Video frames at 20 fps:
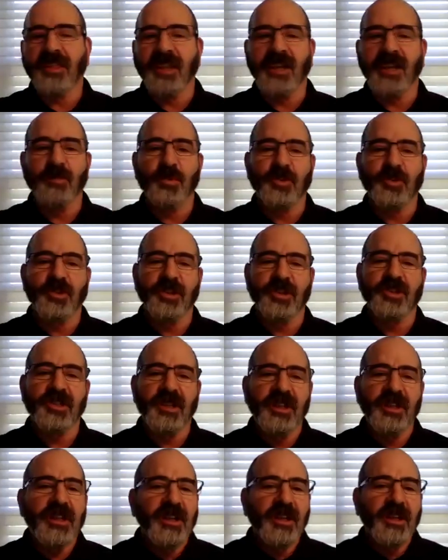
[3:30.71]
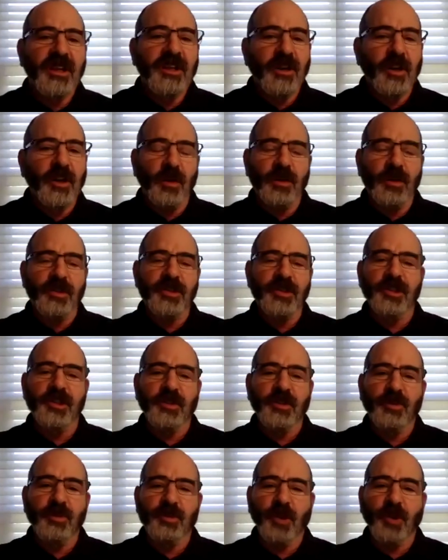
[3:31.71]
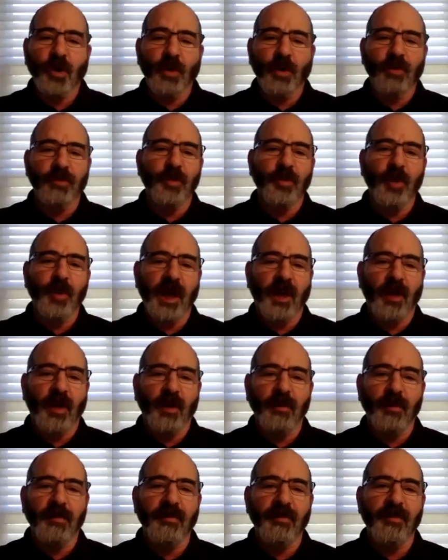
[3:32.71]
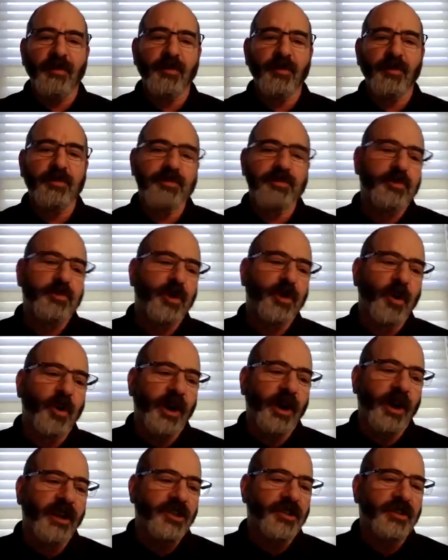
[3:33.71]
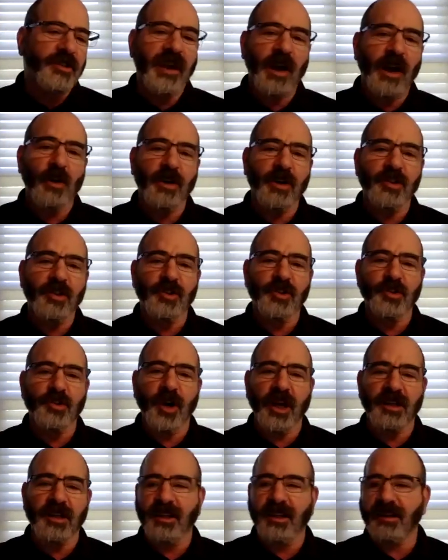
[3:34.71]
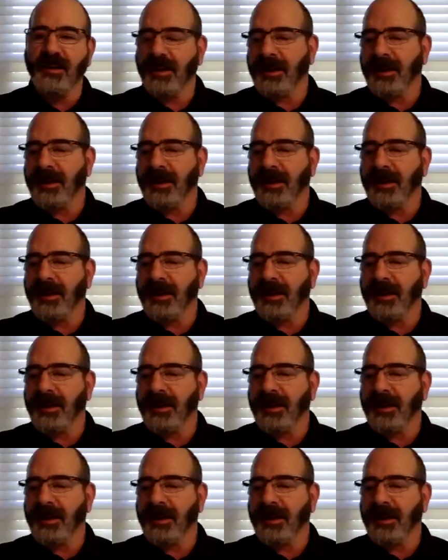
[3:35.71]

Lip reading: I think it was just the system was overwhelmed regardless of how constructed.